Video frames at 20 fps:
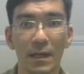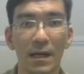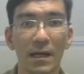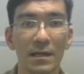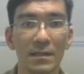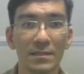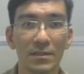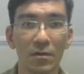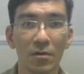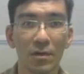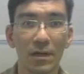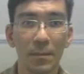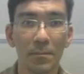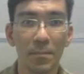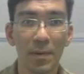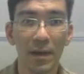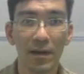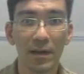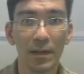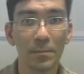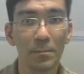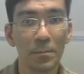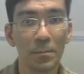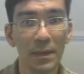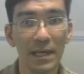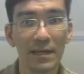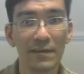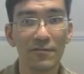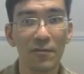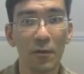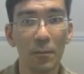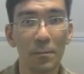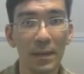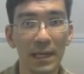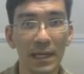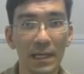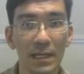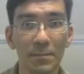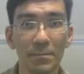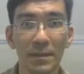So comparing peak for
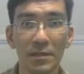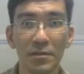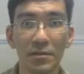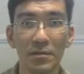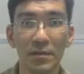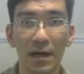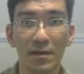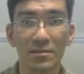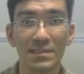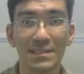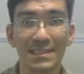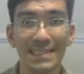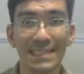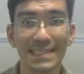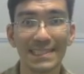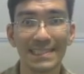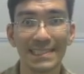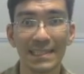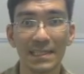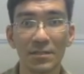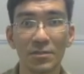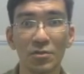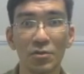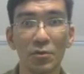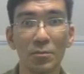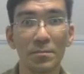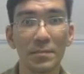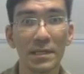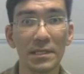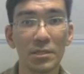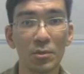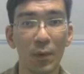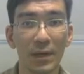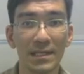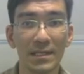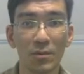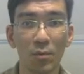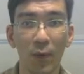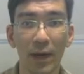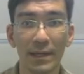peak mid-2016 to
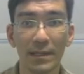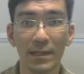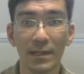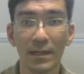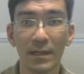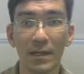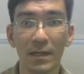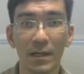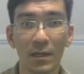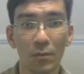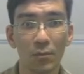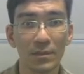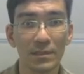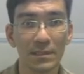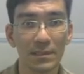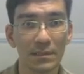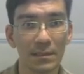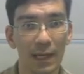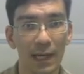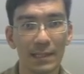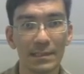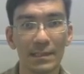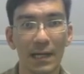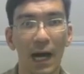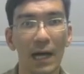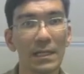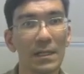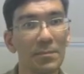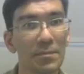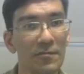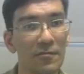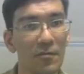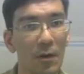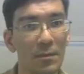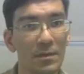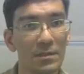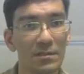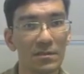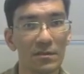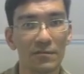mid-2020, we see that
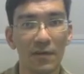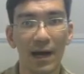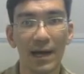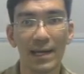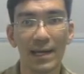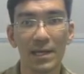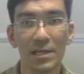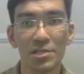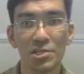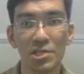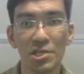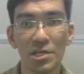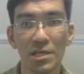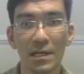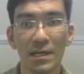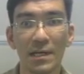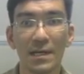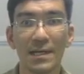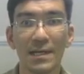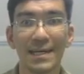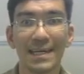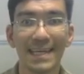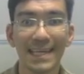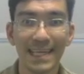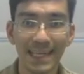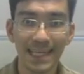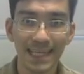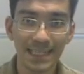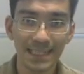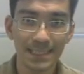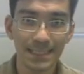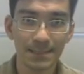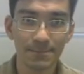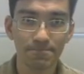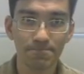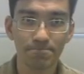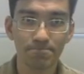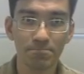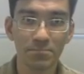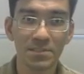underperformance of IAG
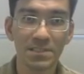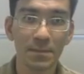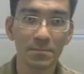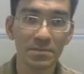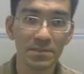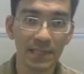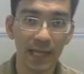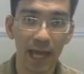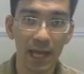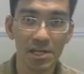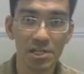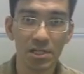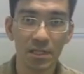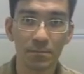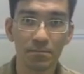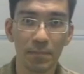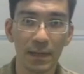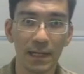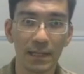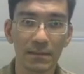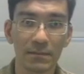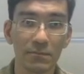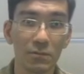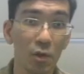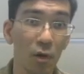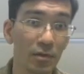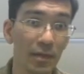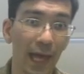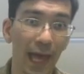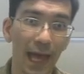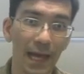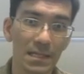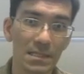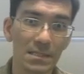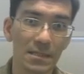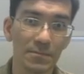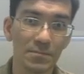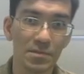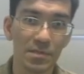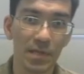is substantial, but not
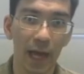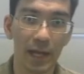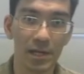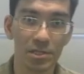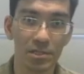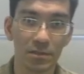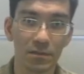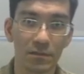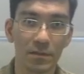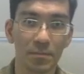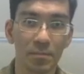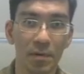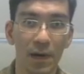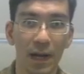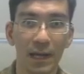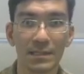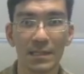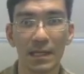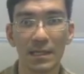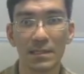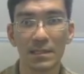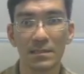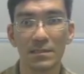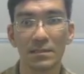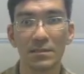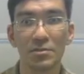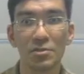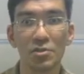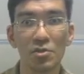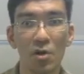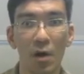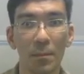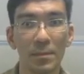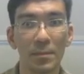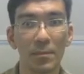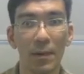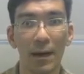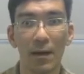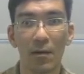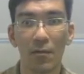as substantial. The price has
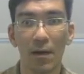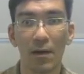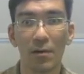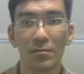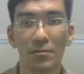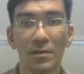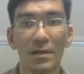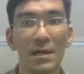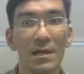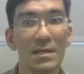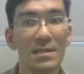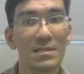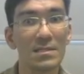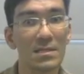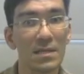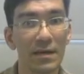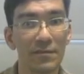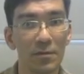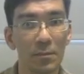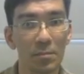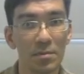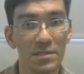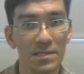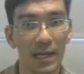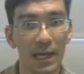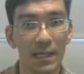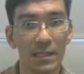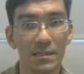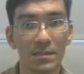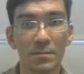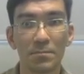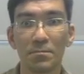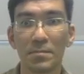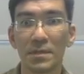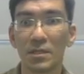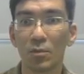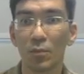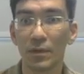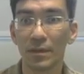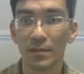dropped by around 7%
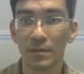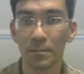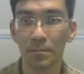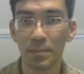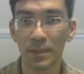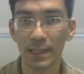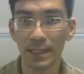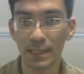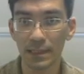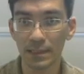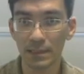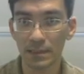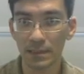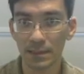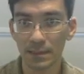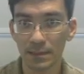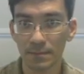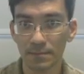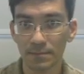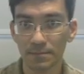between the peaks.